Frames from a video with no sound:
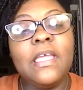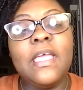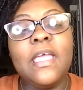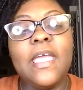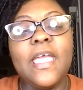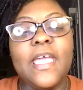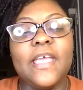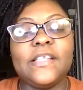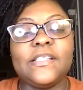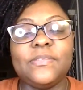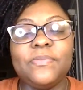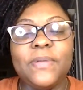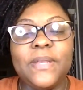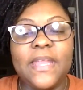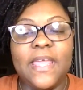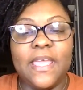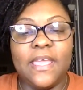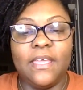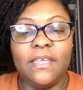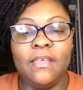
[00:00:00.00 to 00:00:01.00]

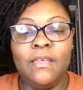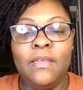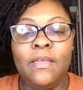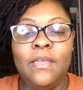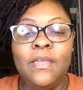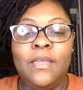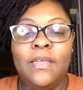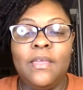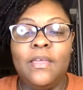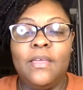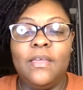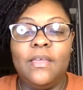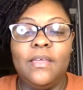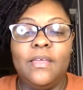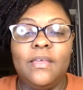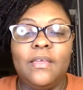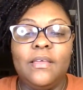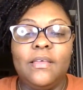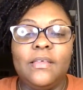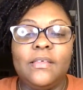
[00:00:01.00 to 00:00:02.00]
Antoinette
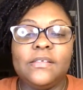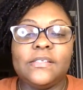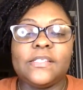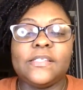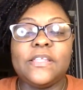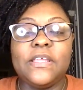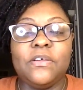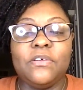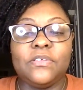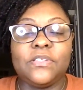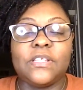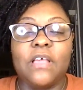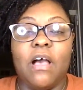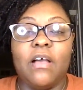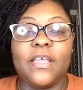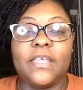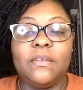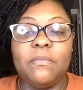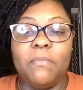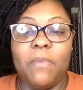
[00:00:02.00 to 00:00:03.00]
still
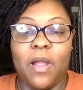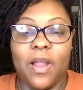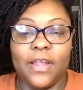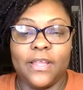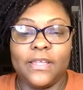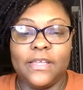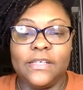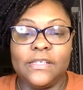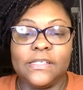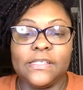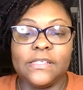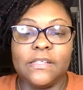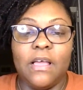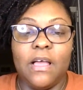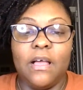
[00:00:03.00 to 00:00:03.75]
talking to Marcus.